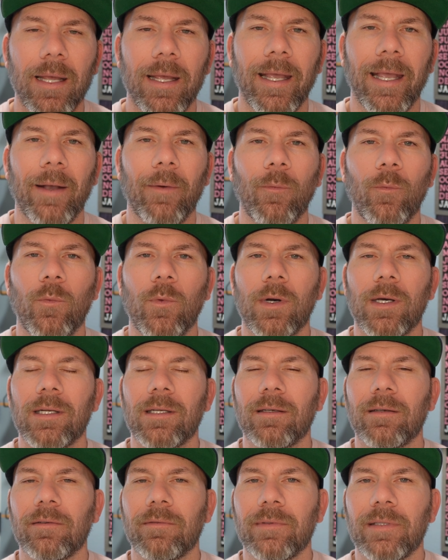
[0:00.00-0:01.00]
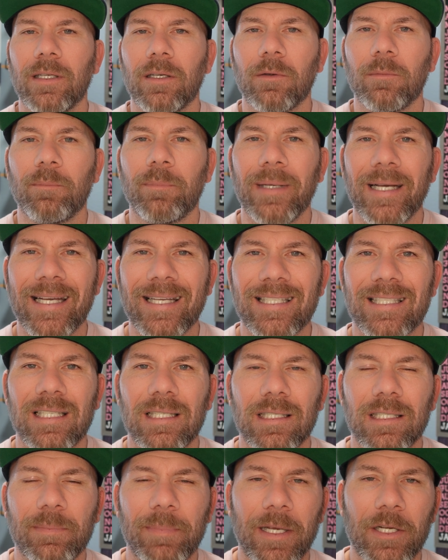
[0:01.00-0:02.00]
and one of their
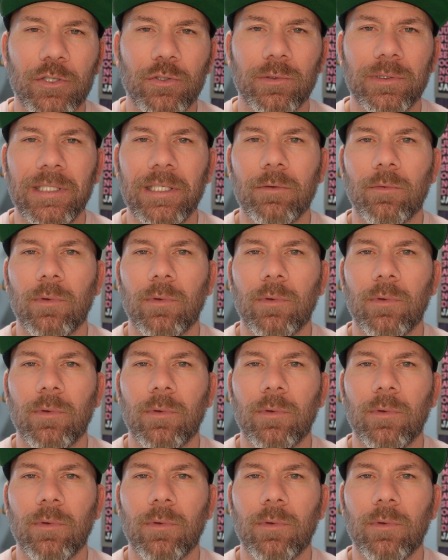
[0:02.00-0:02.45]
best specialty